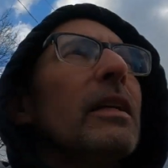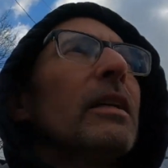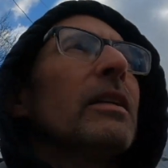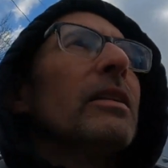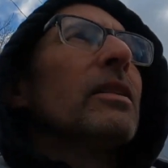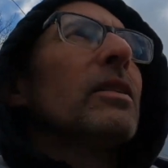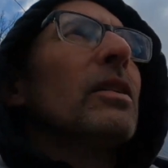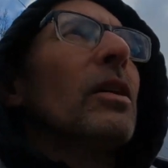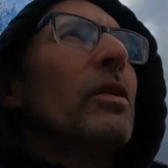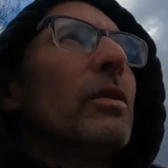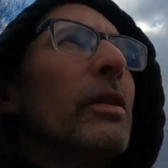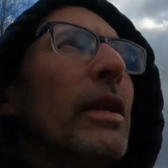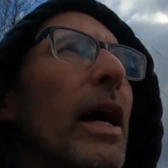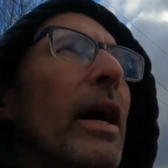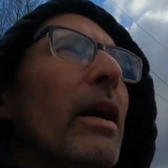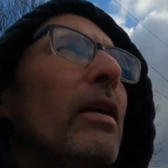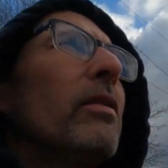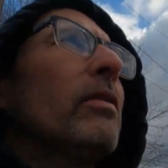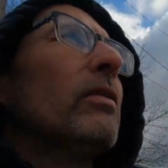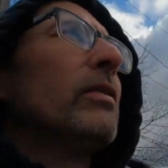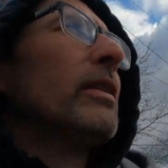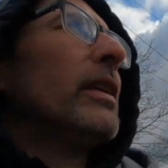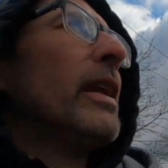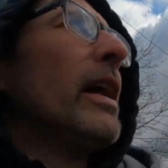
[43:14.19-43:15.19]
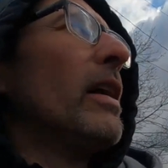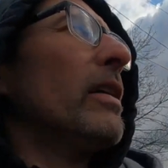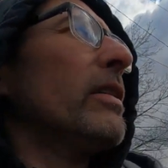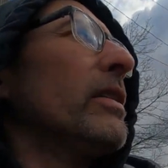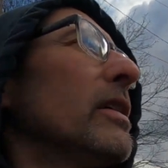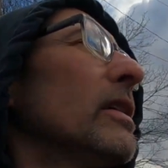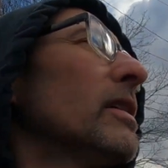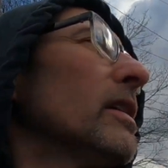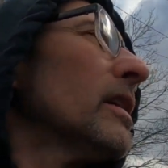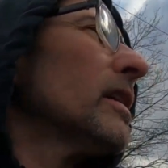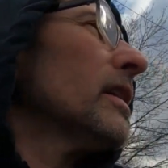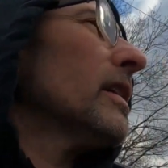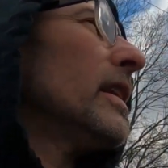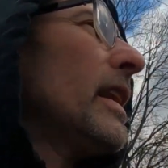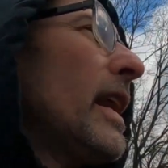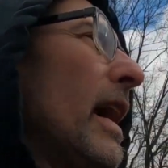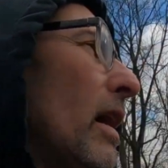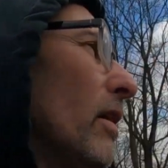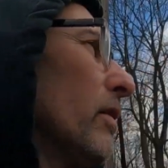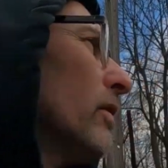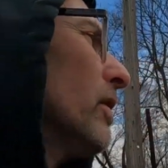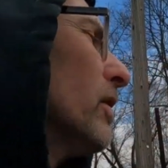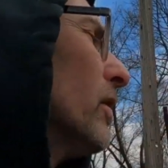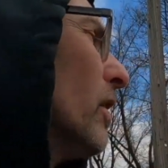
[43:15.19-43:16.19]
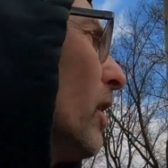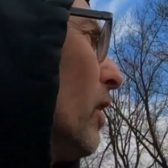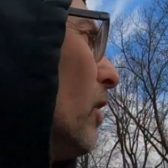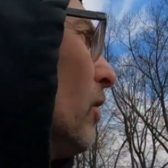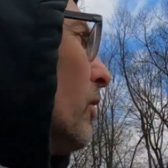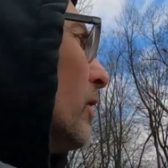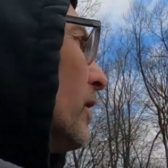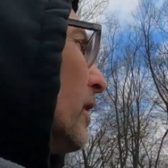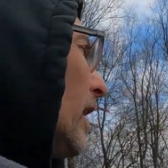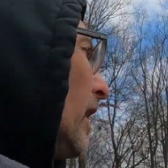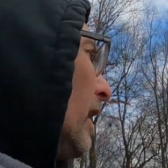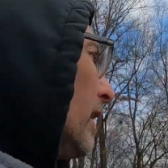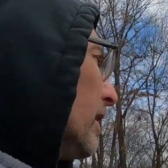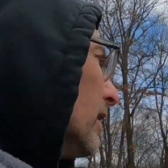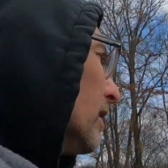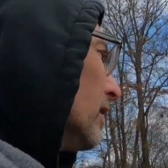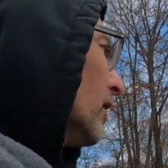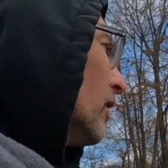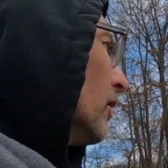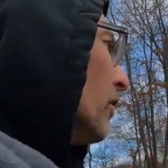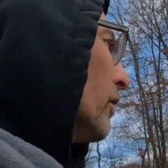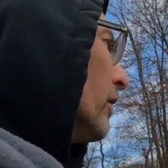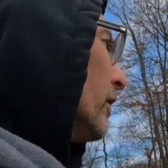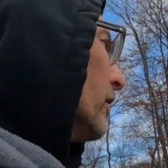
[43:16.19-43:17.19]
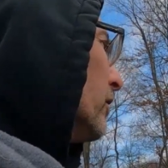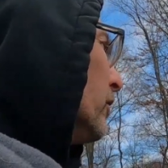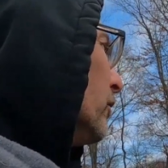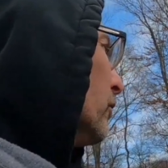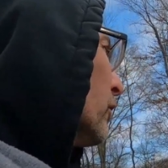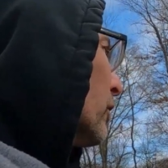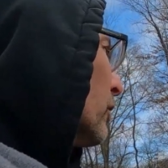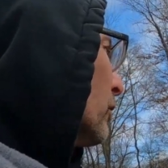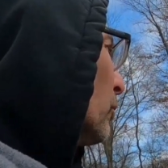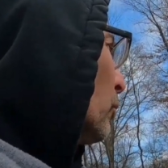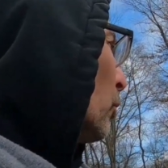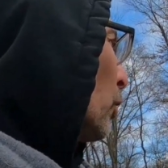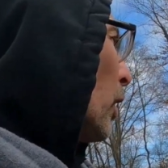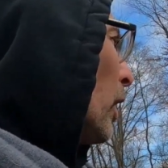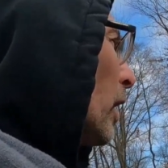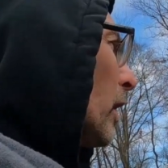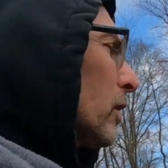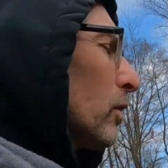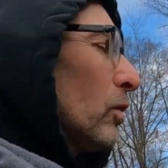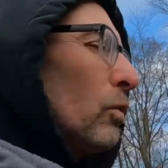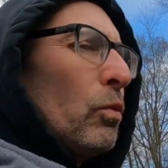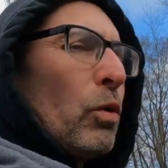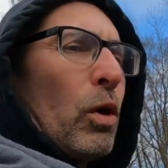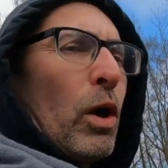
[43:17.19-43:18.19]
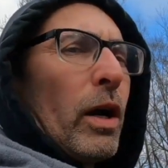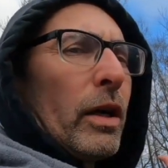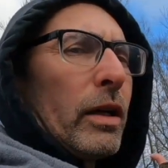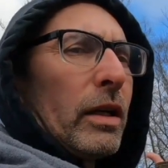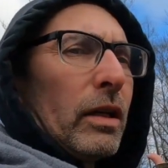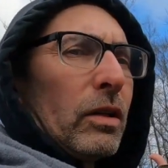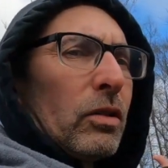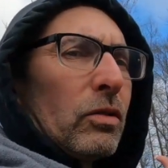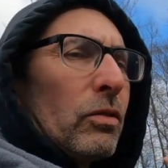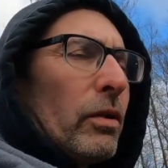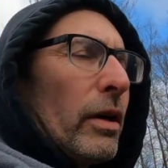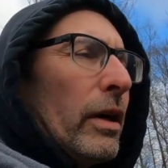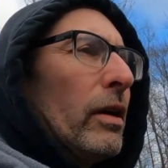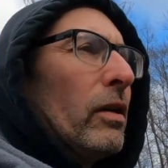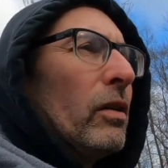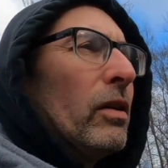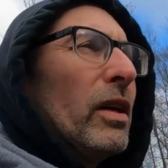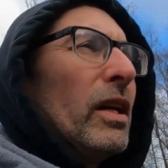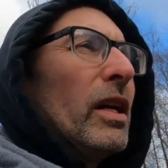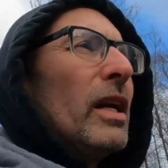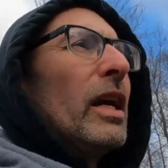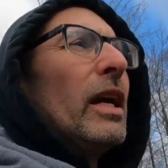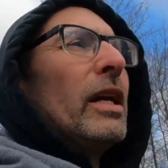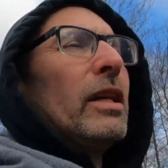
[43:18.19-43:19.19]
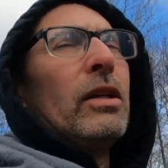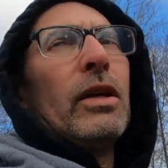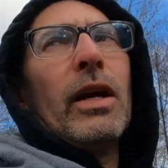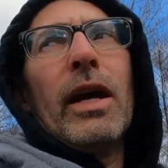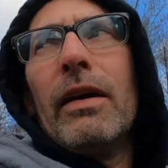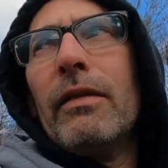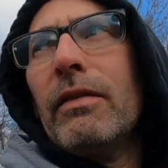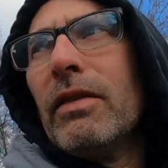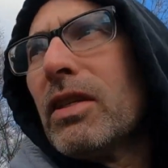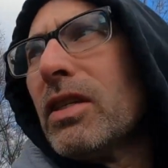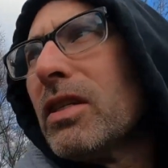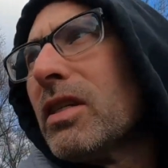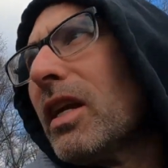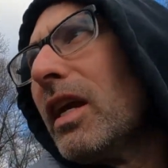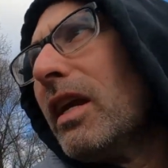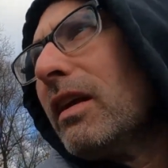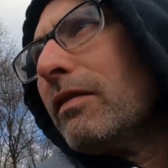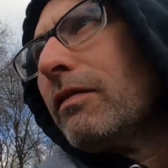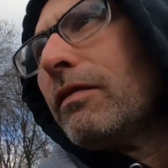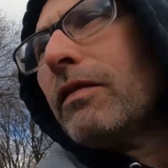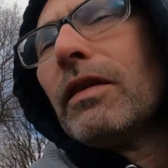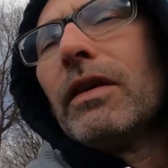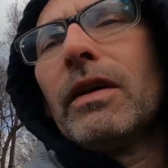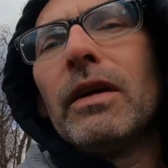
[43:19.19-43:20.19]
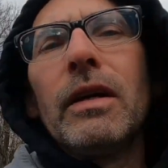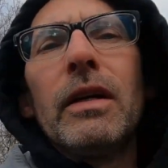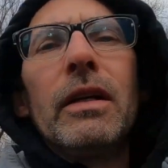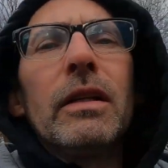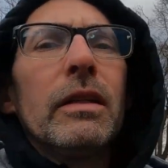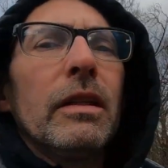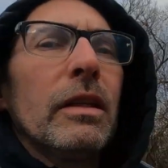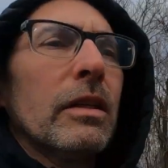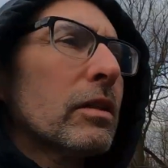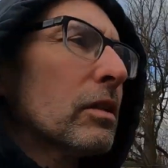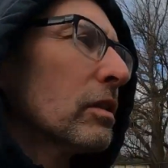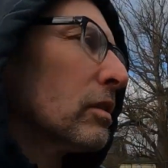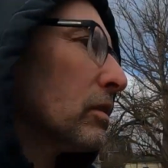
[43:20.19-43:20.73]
So now you know that you can walk the walking trail, and you have a safe, this